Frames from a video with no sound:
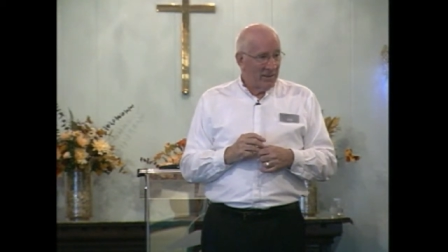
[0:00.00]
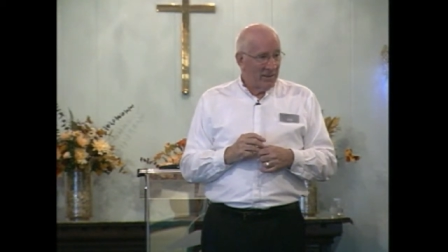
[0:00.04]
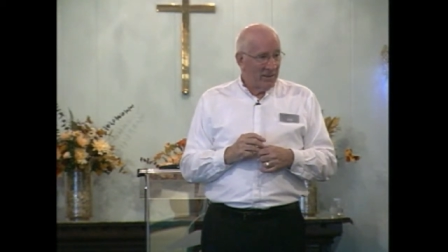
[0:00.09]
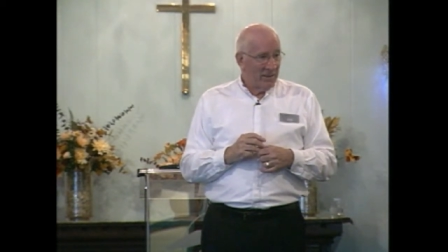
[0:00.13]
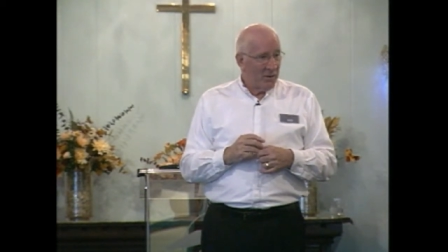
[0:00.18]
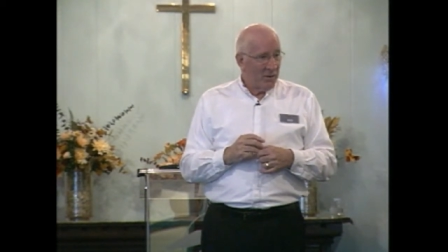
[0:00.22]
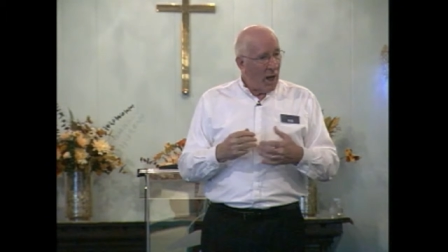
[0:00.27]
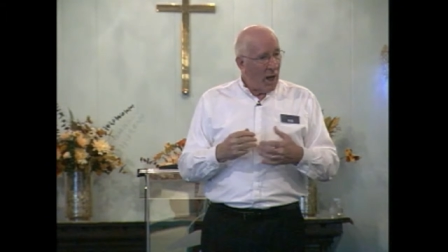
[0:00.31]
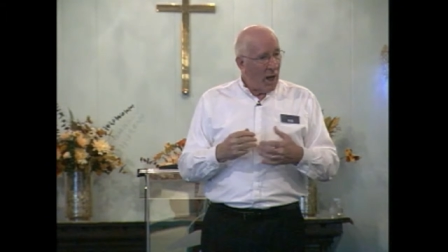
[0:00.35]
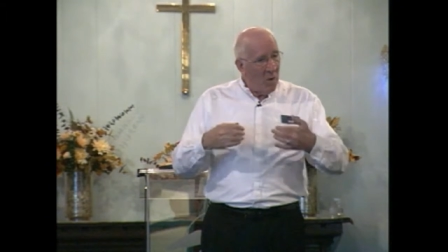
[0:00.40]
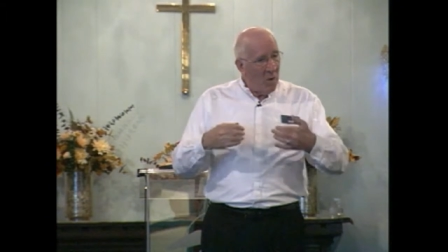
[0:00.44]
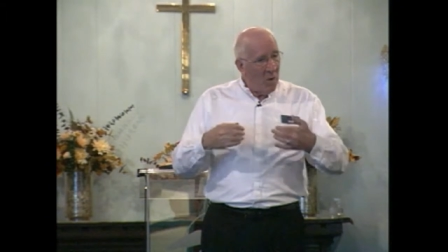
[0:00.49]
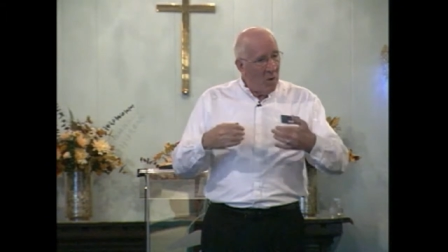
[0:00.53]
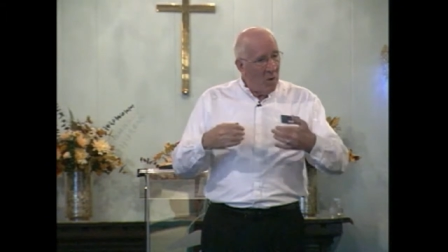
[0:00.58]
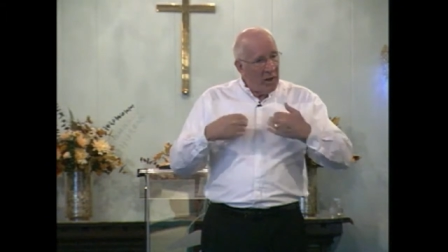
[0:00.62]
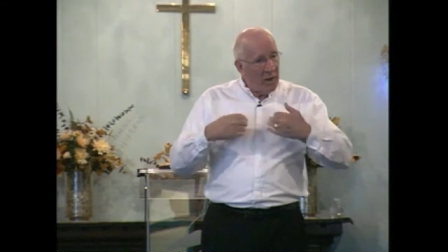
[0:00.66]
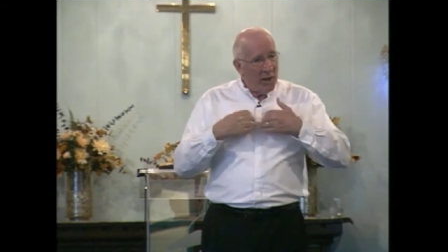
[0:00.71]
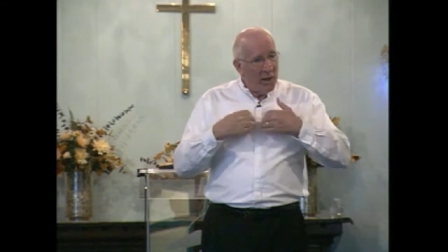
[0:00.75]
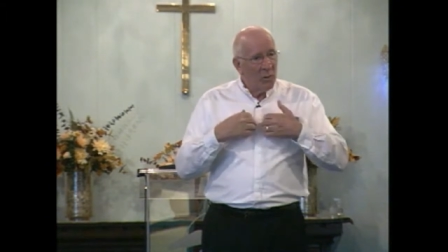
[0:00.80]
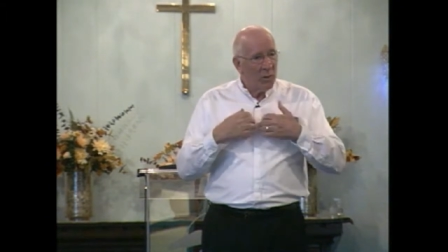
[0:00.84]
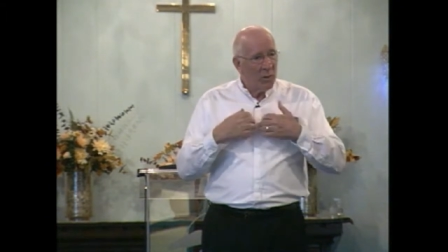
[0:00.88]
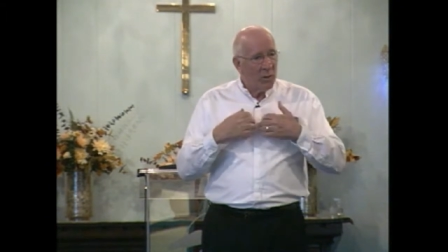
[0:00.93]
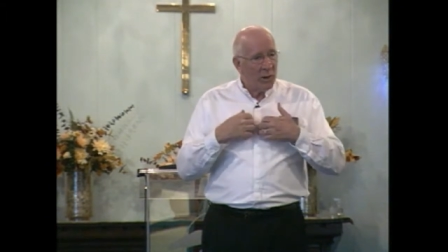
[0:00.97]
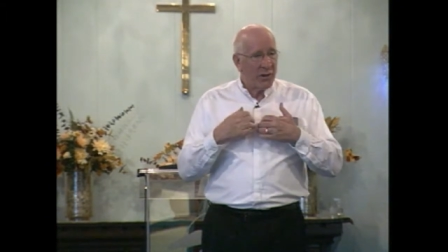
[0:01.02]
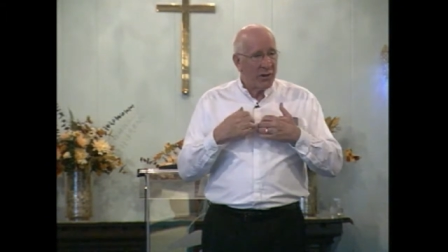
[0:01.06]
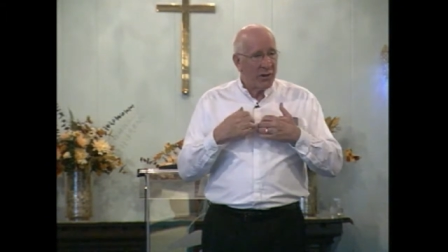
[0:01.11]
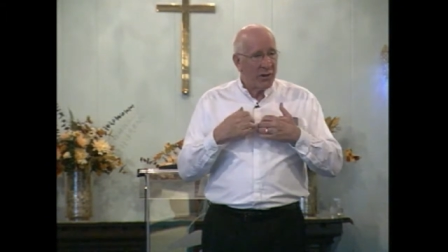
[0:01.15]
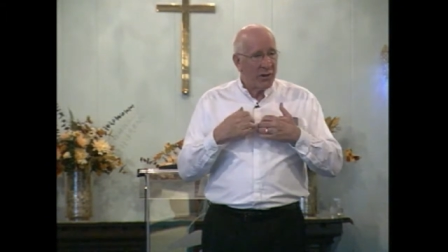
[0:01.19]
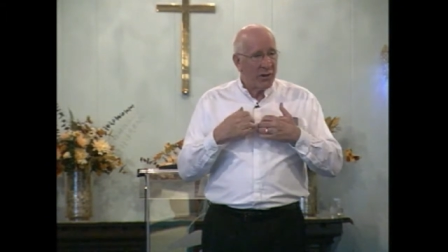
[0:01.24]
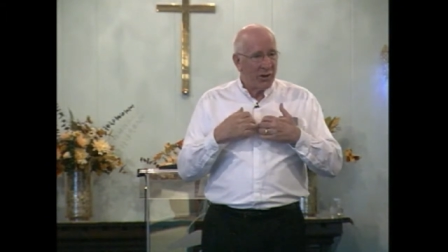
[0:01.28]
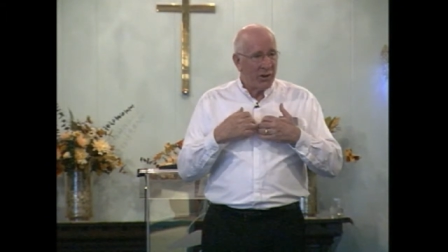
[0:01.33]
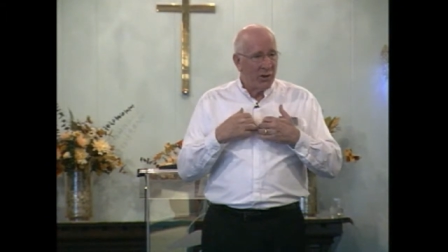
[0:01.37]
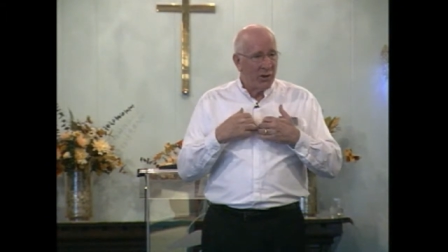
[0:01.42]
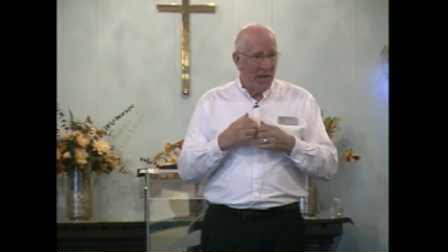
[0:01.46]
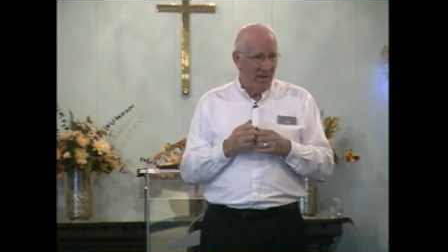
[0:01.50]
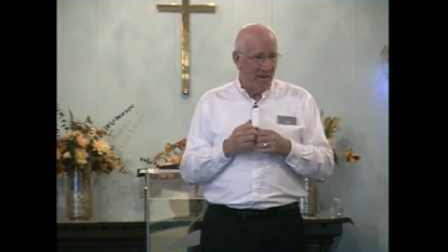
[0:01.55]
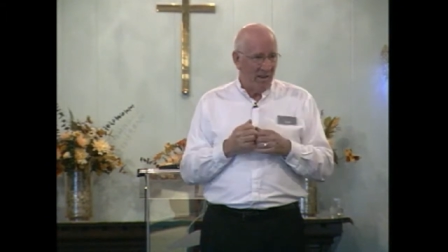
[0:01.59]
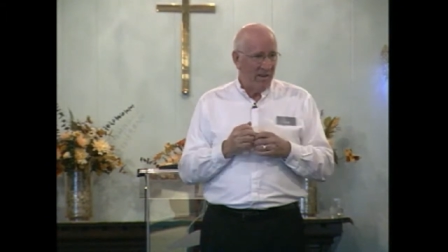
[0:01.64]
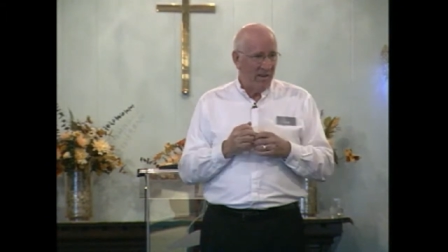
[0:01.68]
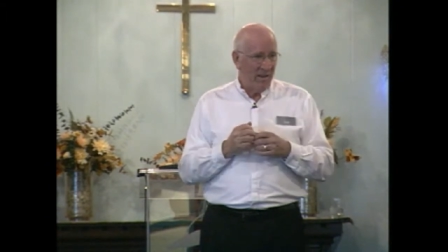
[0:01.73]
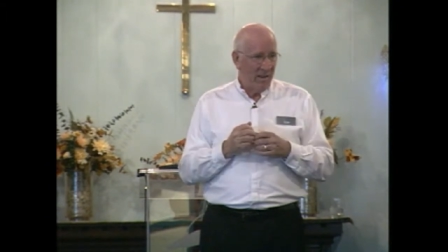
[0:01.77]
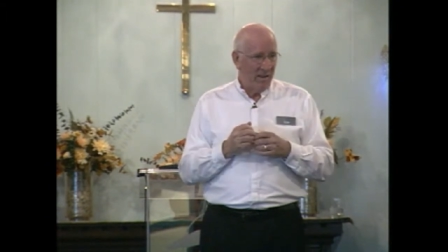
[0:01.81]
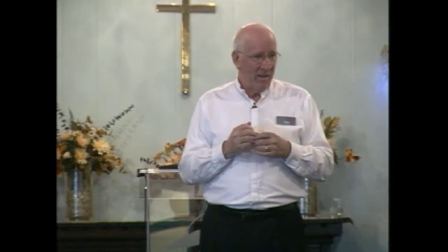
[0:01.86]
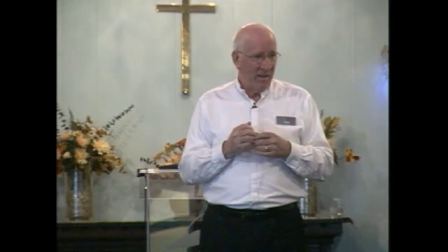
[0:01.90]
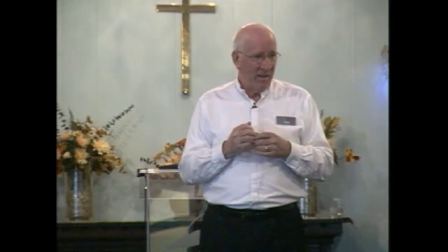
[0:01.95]
Because I want God to work through me.
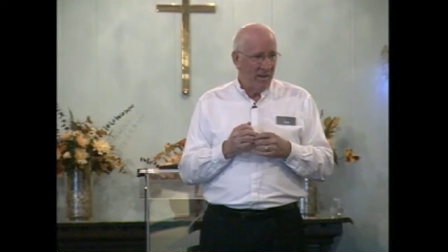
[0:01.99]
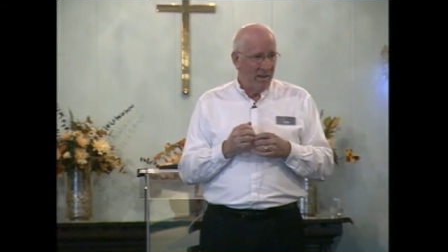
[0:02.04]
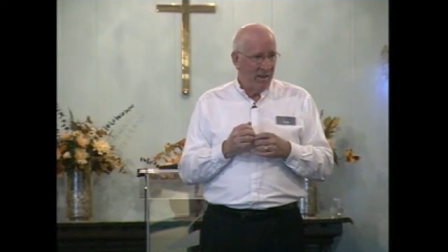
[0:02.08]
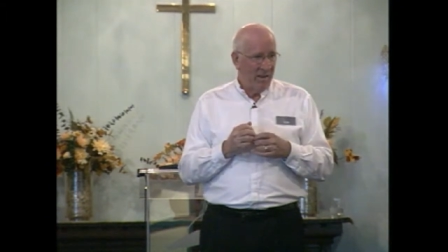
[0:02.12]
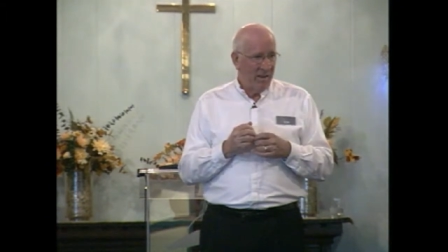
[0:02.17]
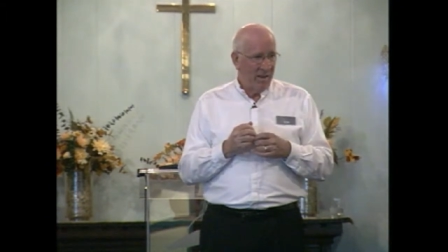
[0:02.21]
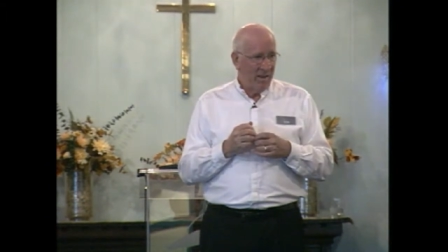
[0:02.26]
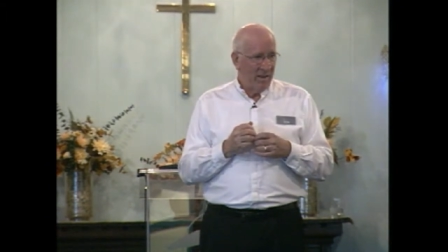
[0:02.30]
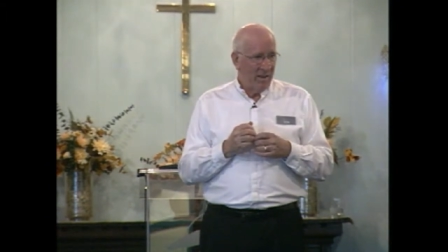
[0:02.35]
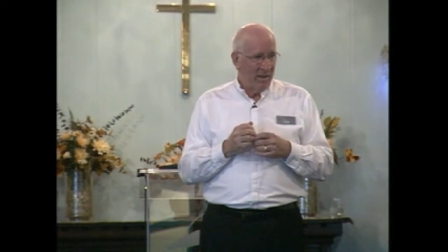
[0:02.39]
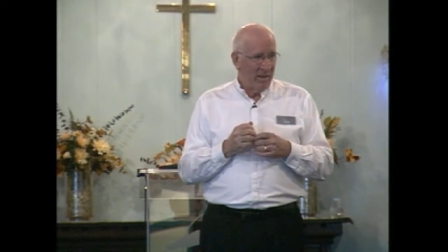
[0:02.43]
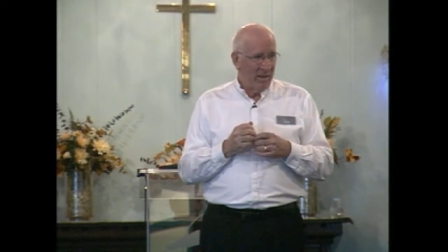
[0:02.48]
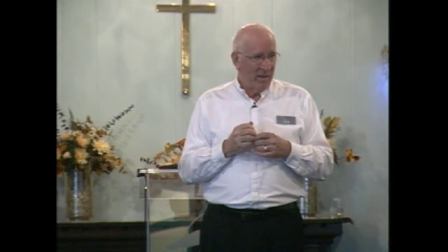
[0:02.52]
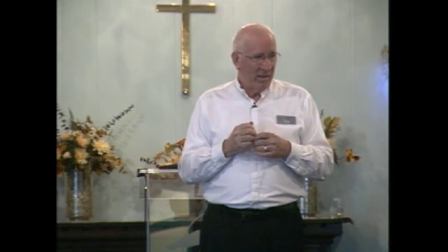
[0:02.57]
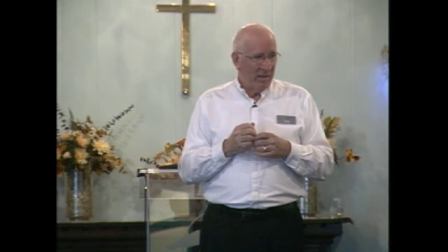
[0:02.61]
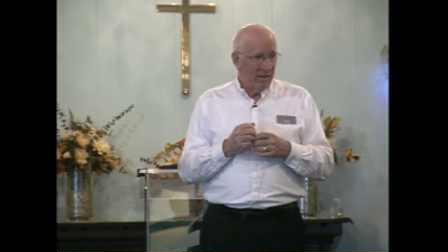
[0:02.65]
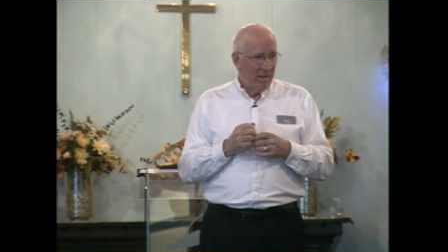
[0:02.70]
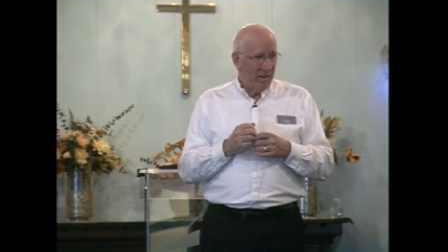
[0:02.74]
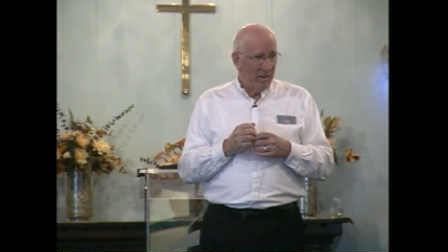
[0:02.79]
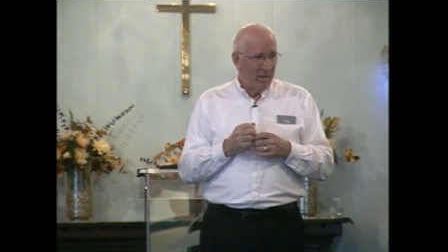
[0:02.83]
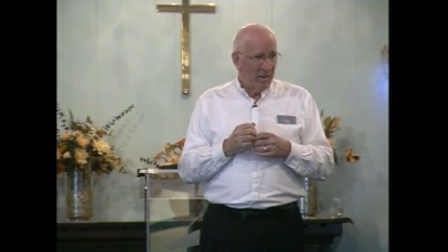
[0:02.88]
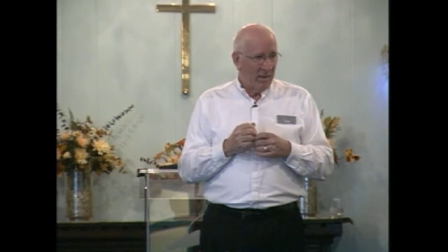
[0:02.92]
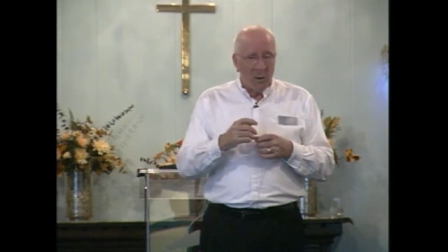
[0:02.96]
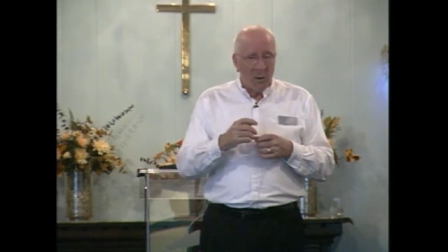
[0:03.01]
I